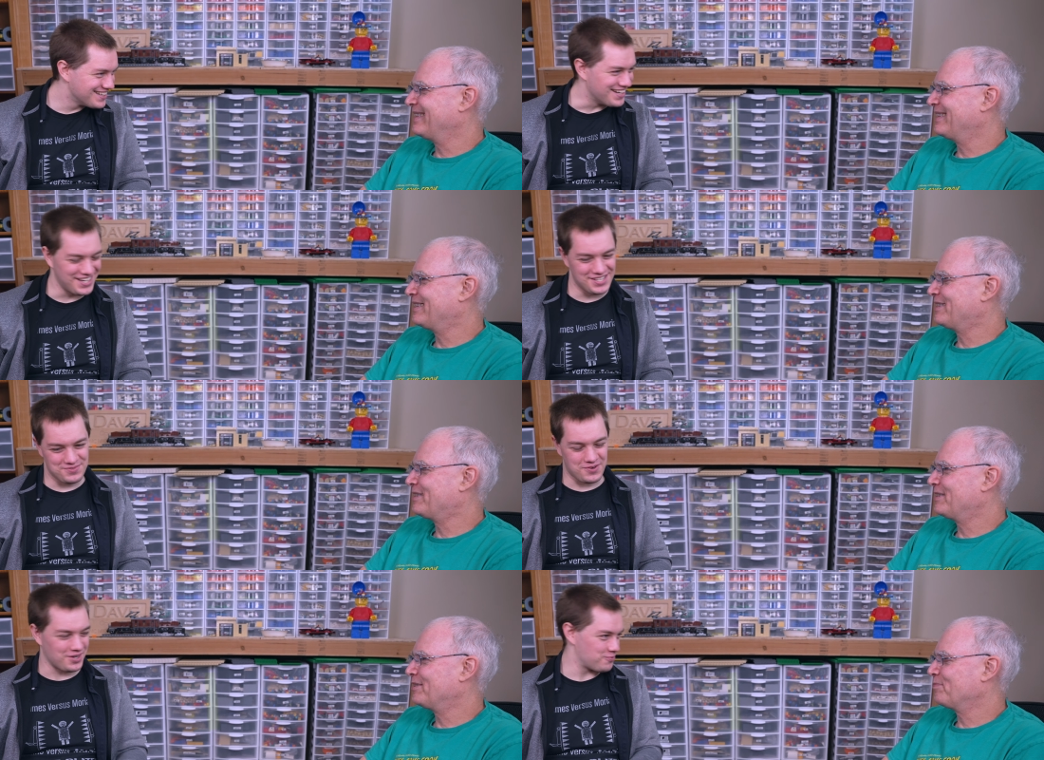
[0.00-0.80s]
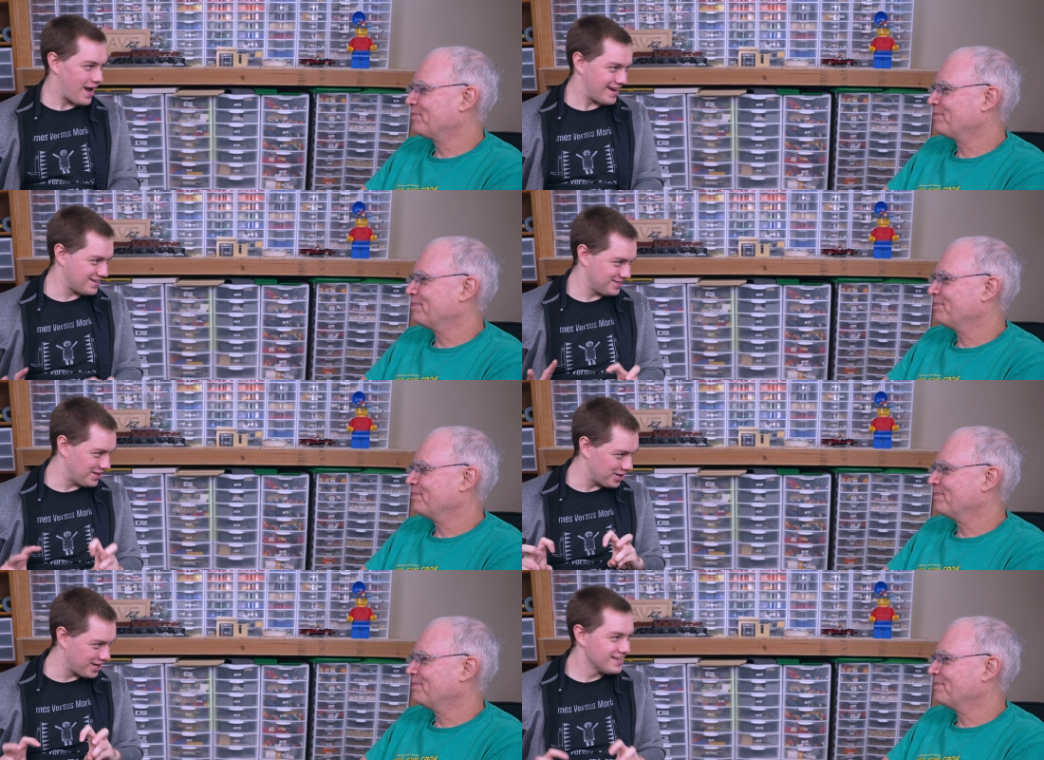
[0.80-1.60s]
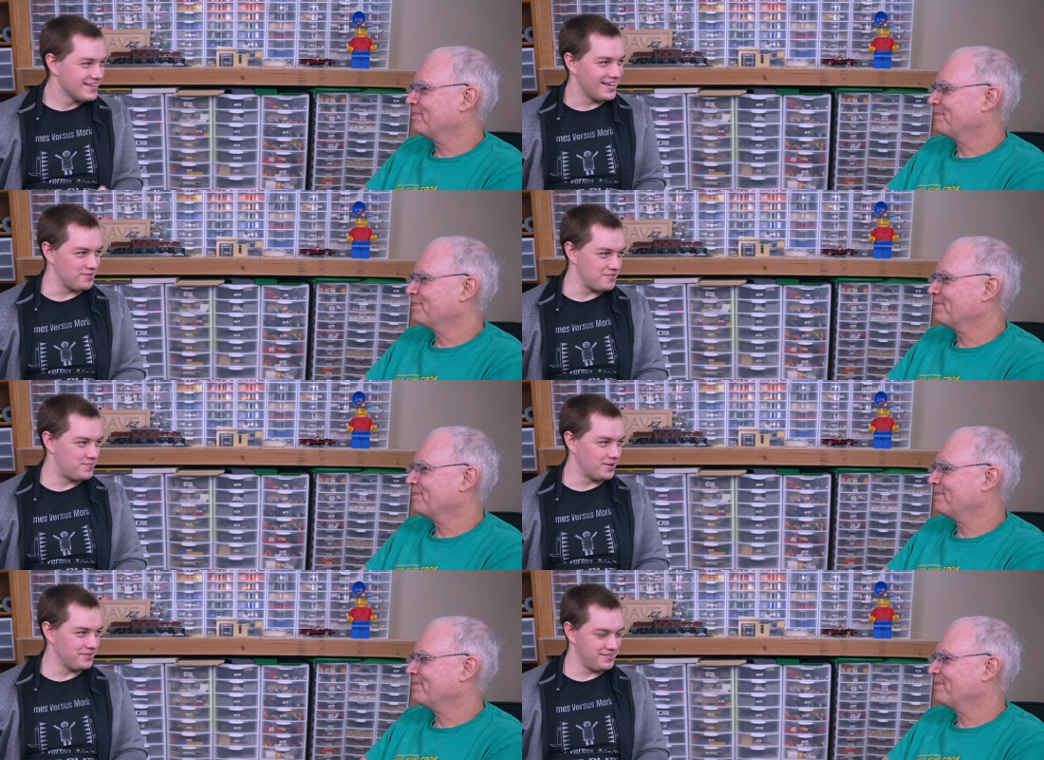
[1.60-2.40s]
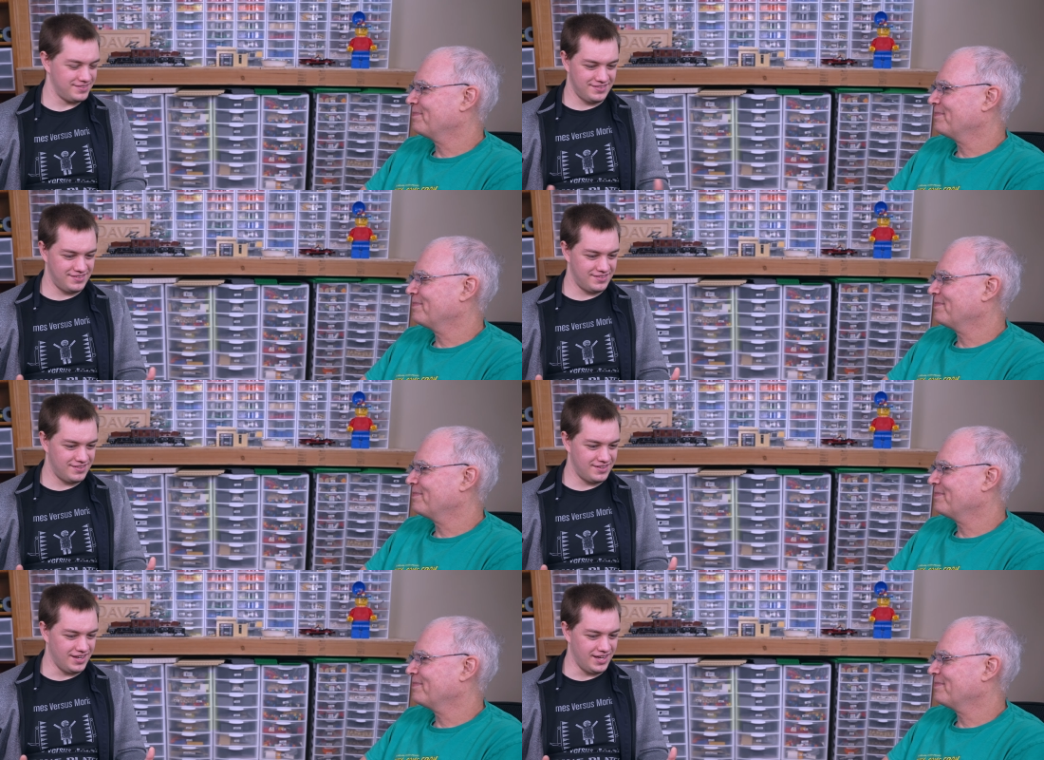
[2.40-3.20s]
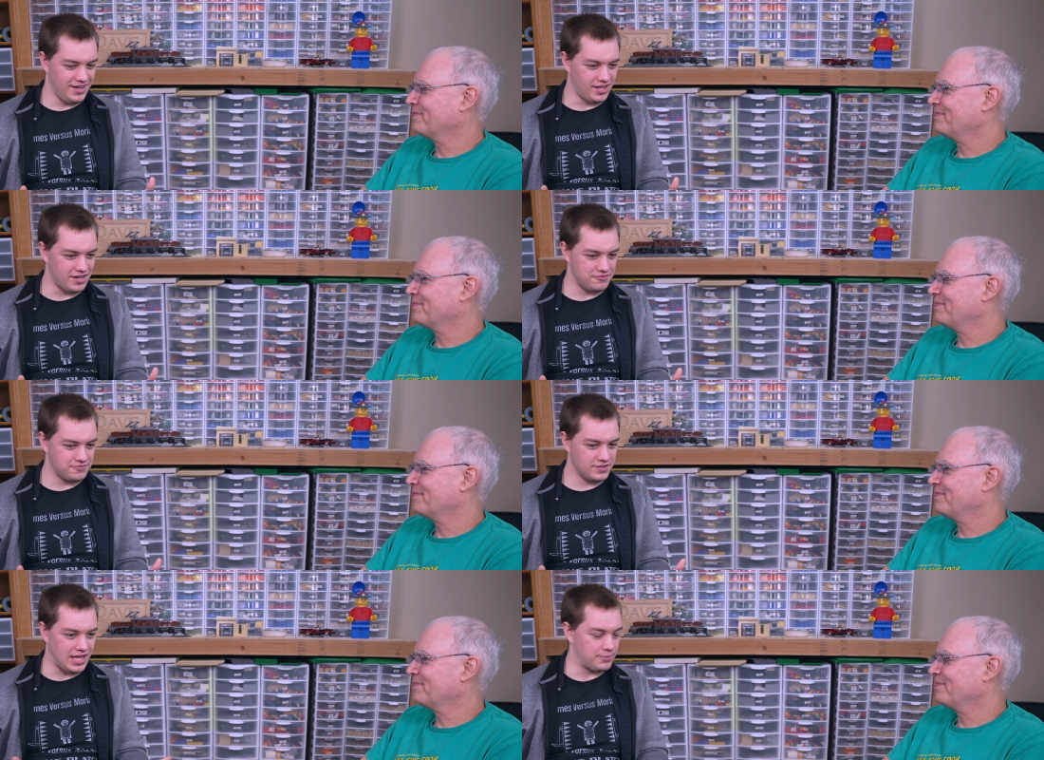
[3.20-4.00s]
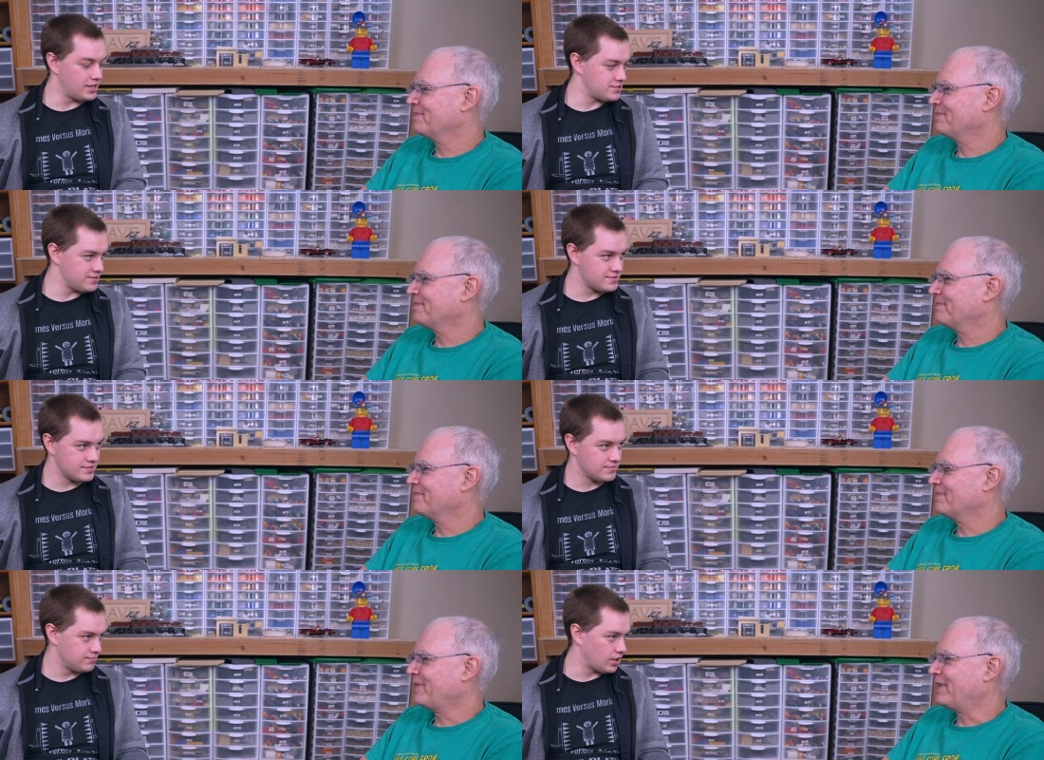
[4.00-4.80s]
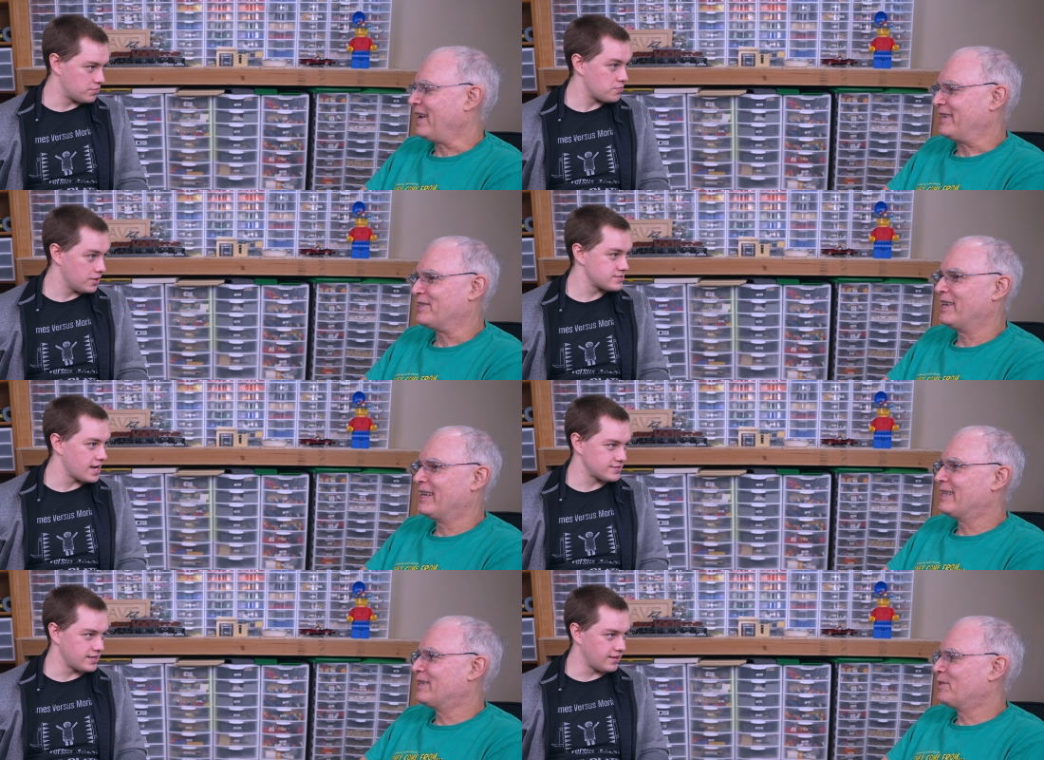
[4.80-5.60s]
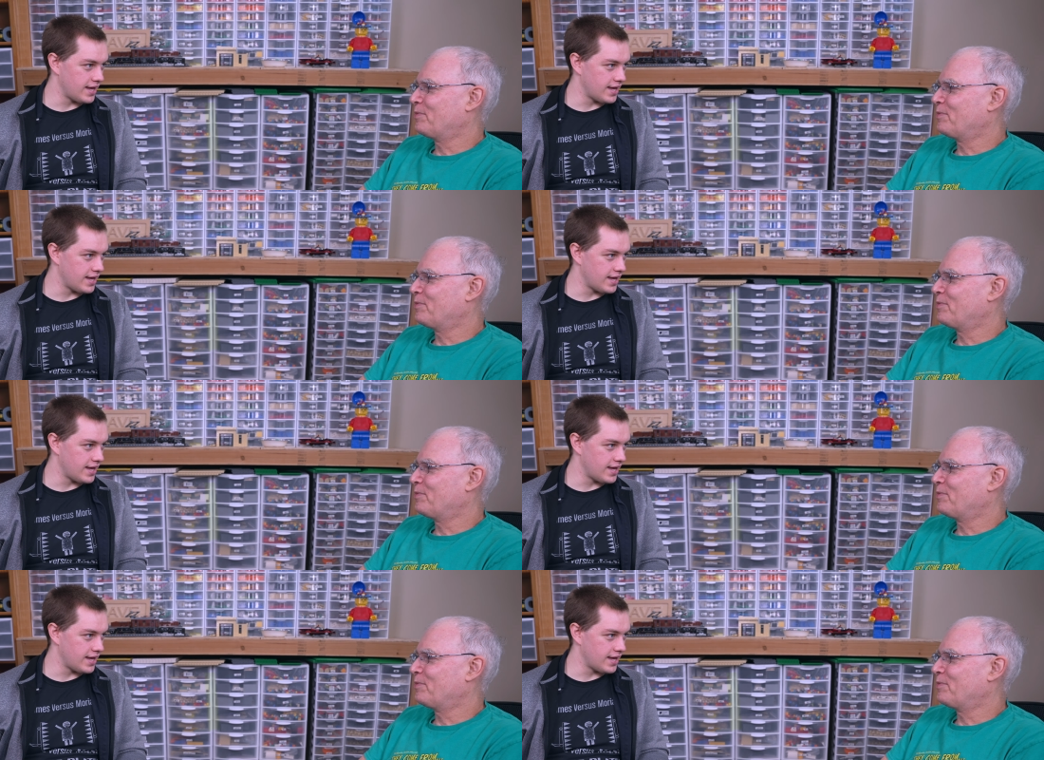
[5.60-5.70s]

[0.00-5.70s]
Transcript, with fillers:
Speaker 1: Uh, so we called it Radical Lug, and we've built uh, a lot of collaborations. Brought nice. Bricks Cascade the